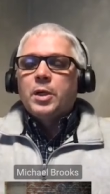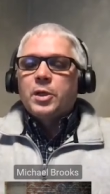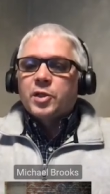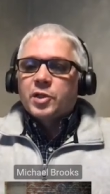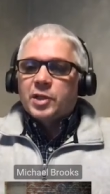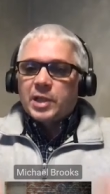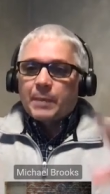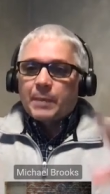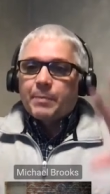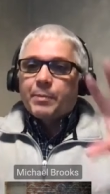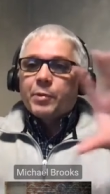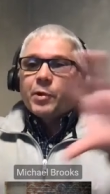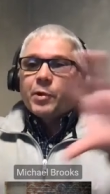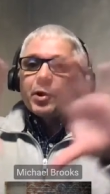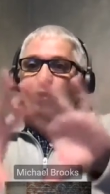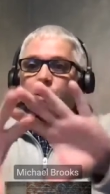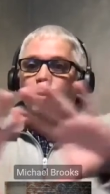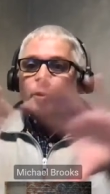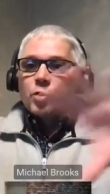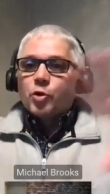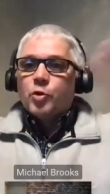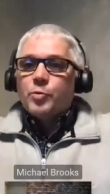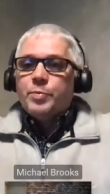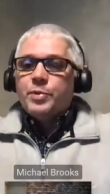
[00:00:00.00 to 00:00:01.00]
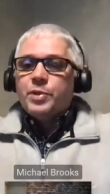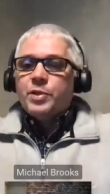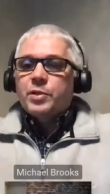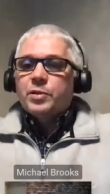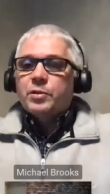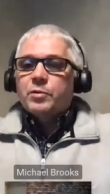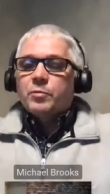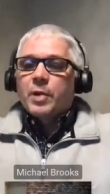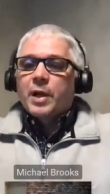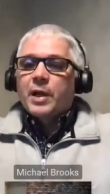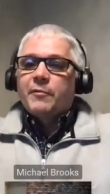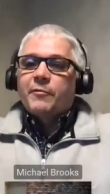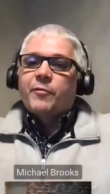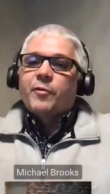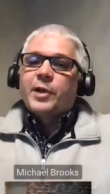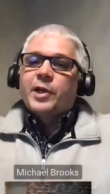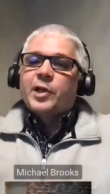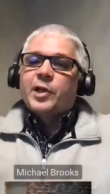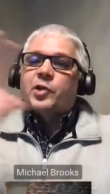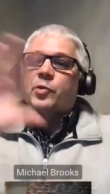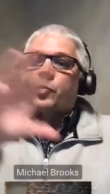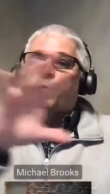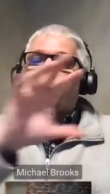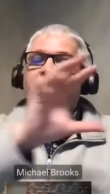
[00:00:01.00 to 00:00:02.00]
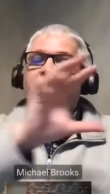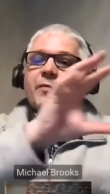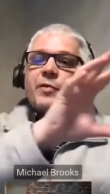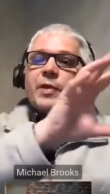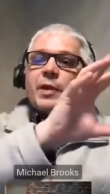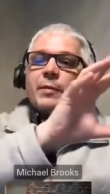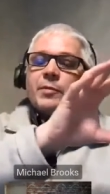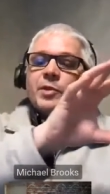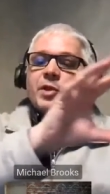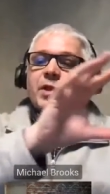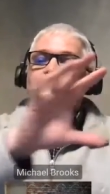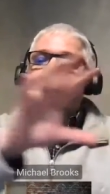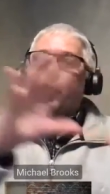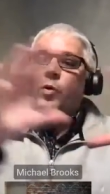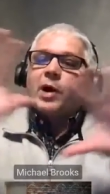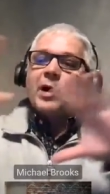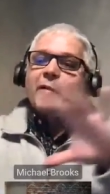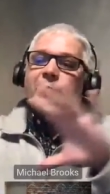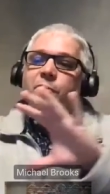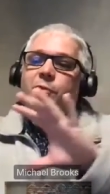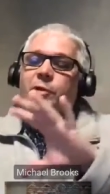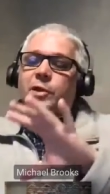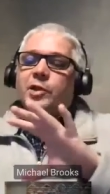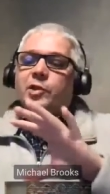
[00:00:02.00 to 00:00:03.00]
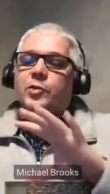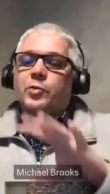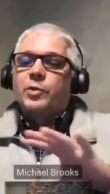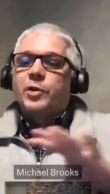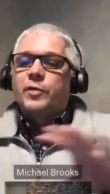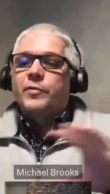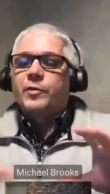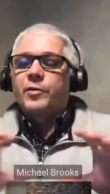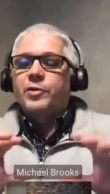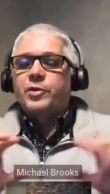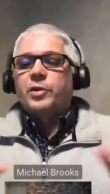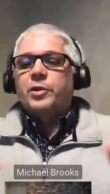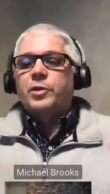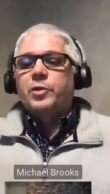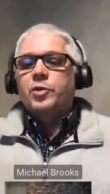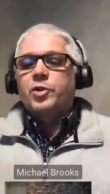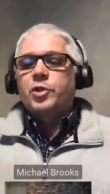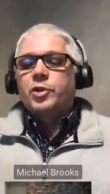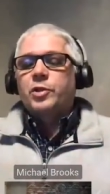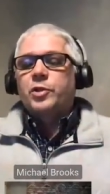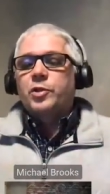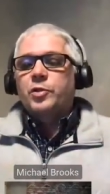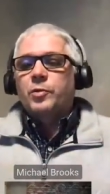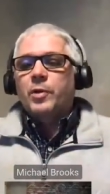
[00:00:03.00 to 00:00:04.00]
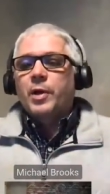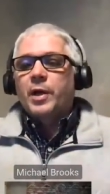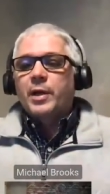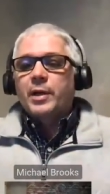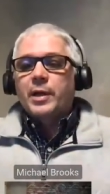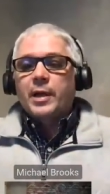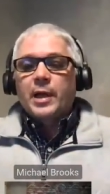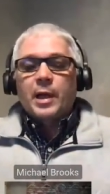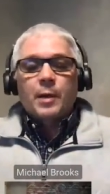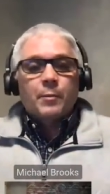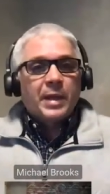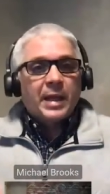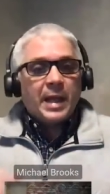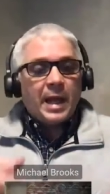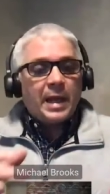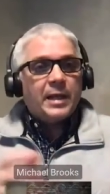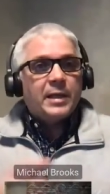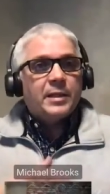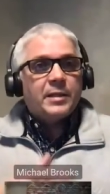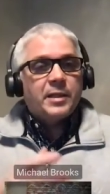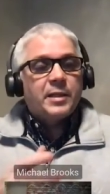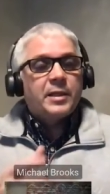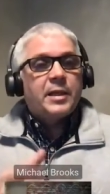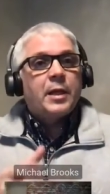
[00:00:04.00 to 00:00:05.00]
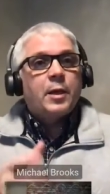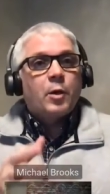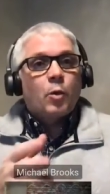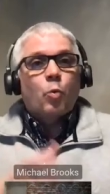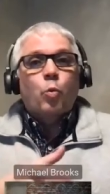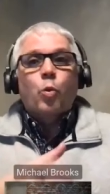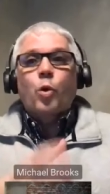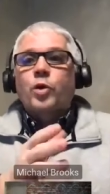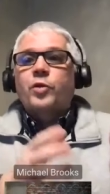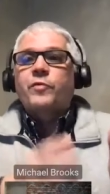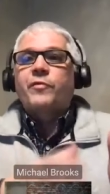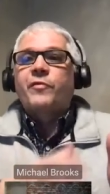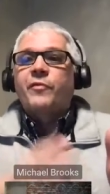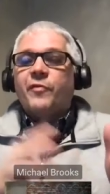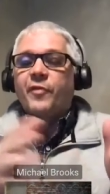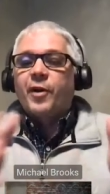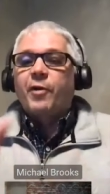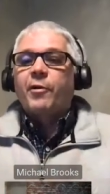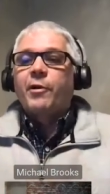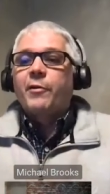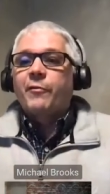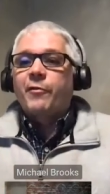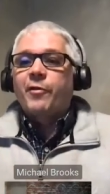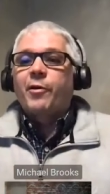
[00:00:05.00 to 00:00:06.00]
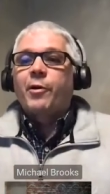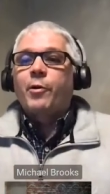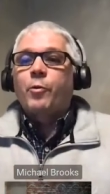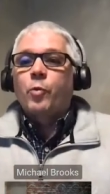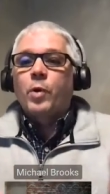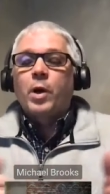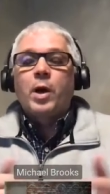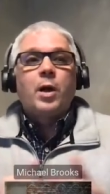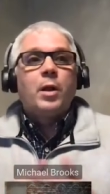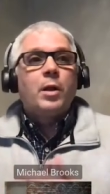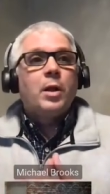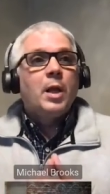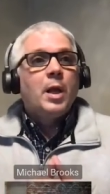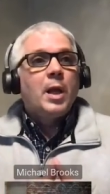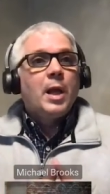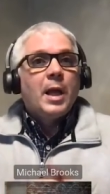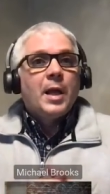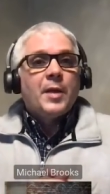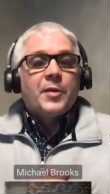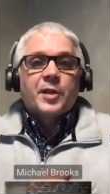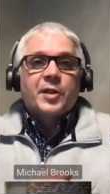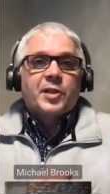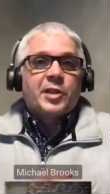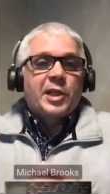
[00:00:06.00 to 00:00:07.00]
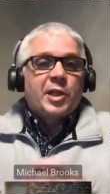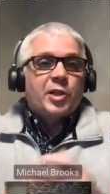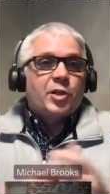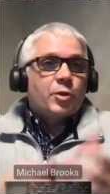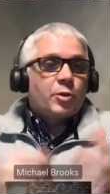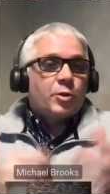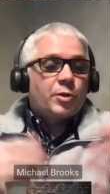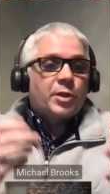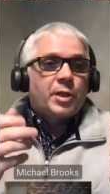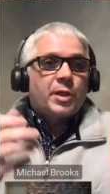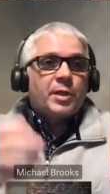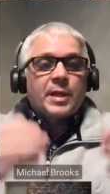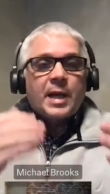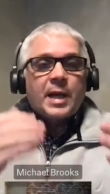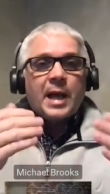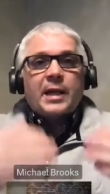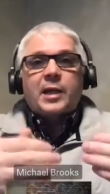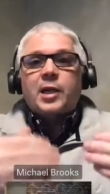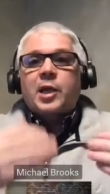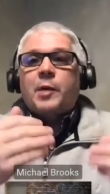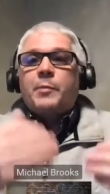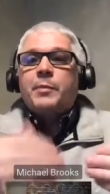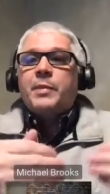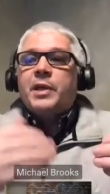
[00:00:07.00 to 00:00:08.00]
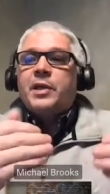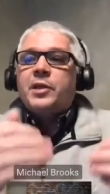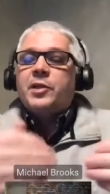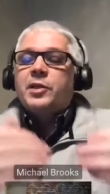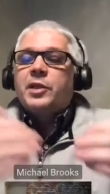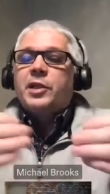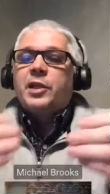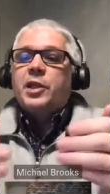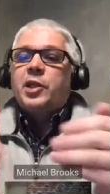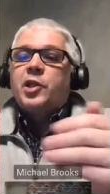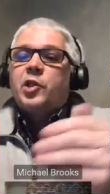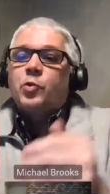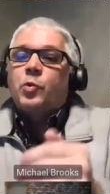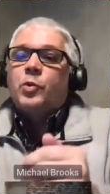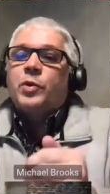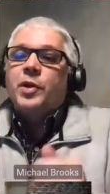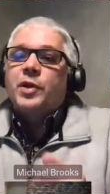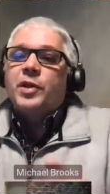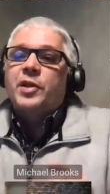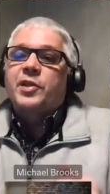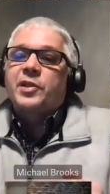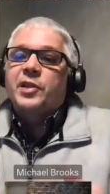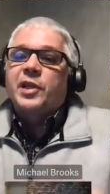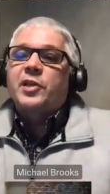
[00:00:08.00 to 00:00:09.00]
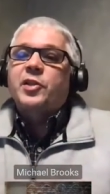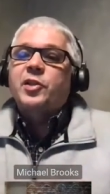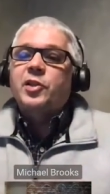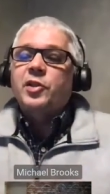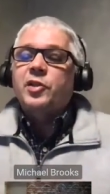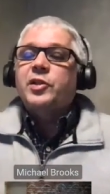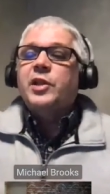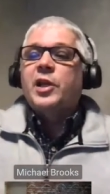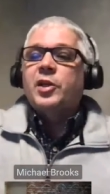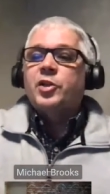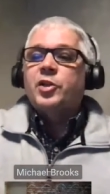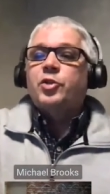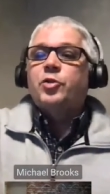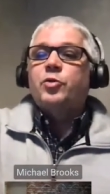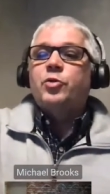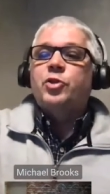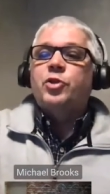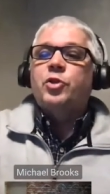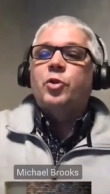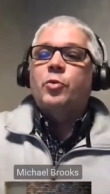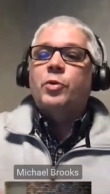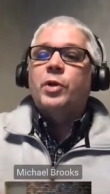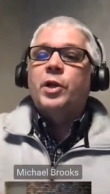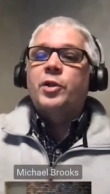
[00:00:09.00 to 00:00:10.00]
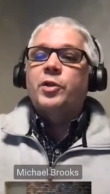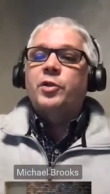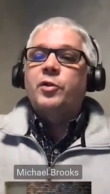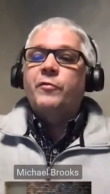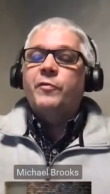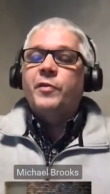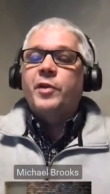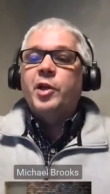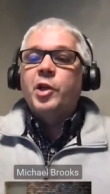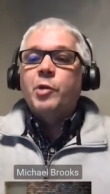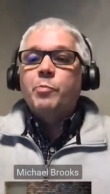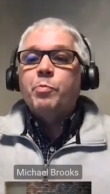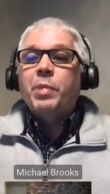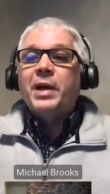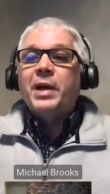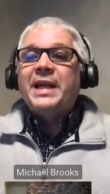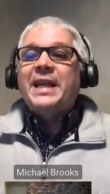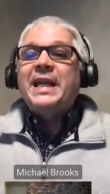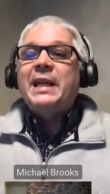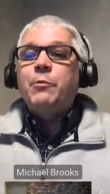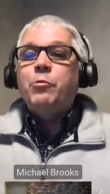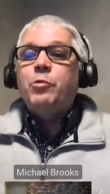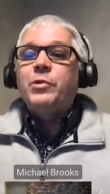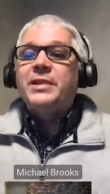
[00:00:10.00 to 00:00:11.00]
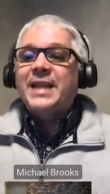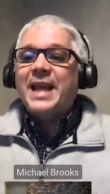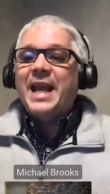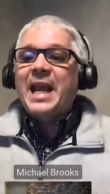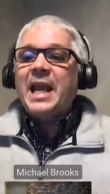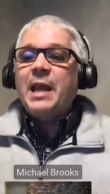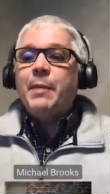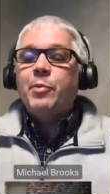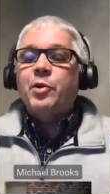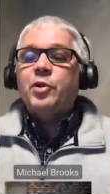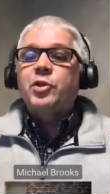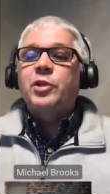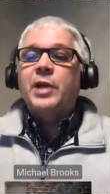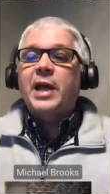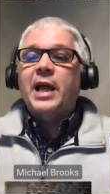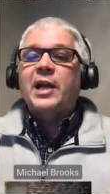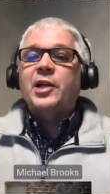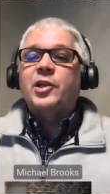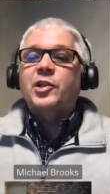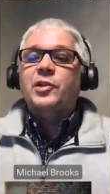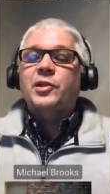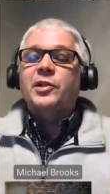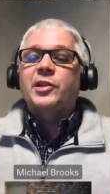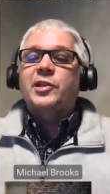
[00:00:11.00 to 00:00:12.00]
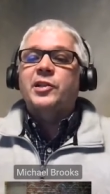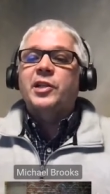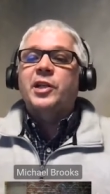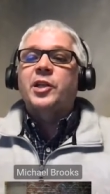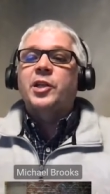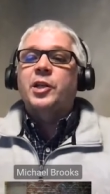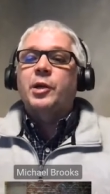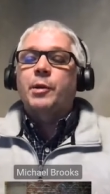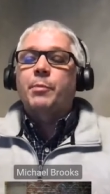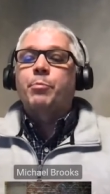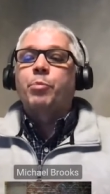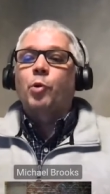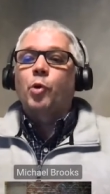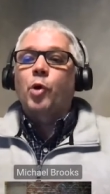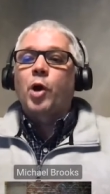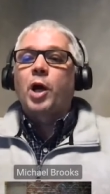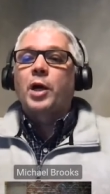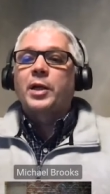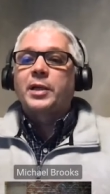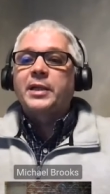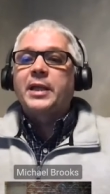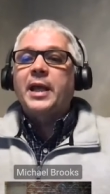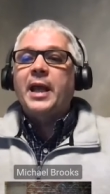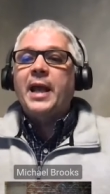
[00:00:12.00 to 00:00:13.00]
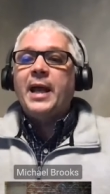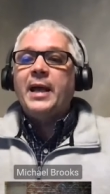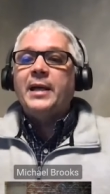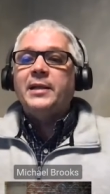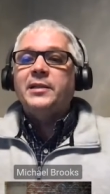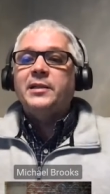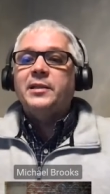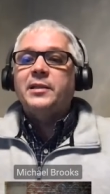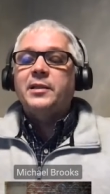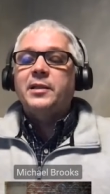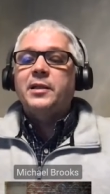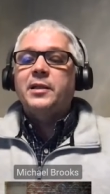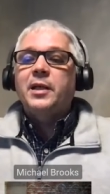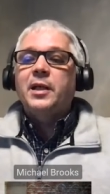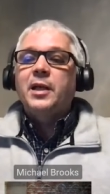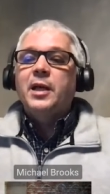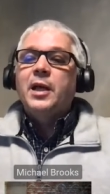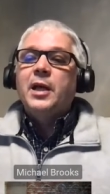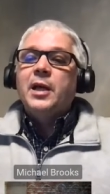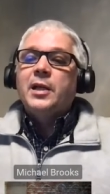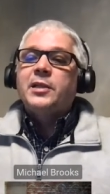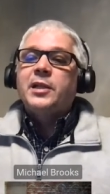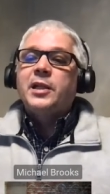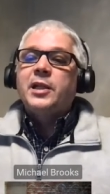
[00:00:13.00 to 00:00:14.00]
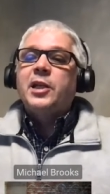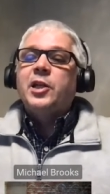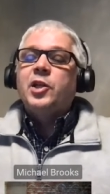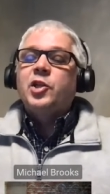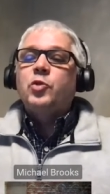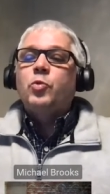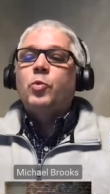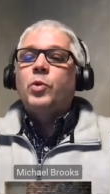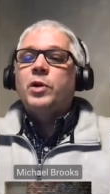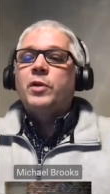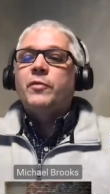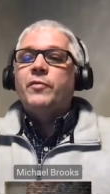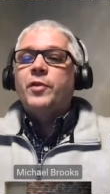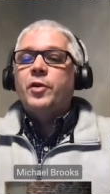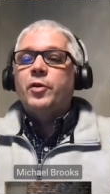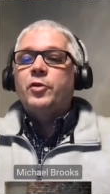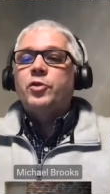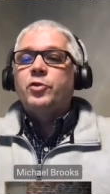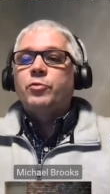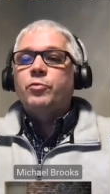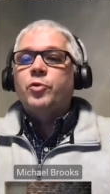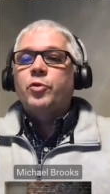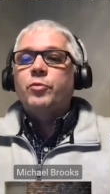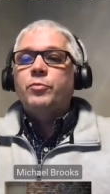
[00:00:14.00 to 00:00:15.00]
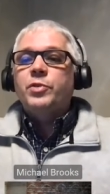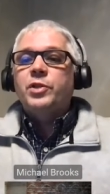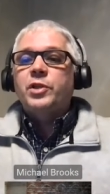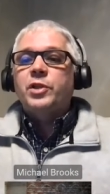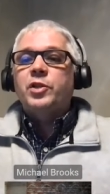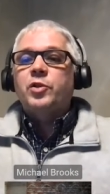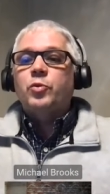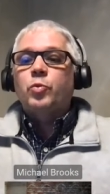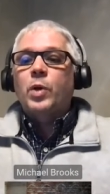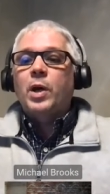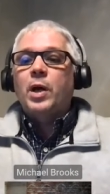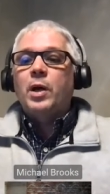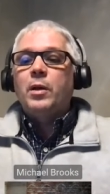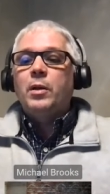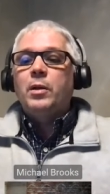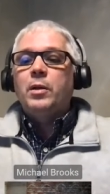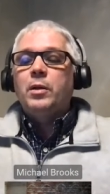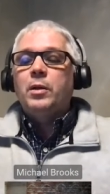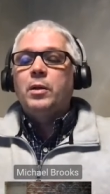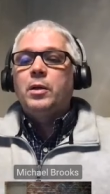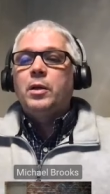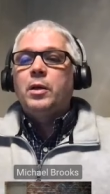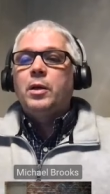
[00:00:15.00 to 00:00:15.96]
separate groups, right? For each one of them to go after each one of their solutions, right? And we kind of did that. And it worked very very well. The teacher did not come into each one of the sessions as you shown on your video, but he was able to actually send a broadcast to each one of those rooms as well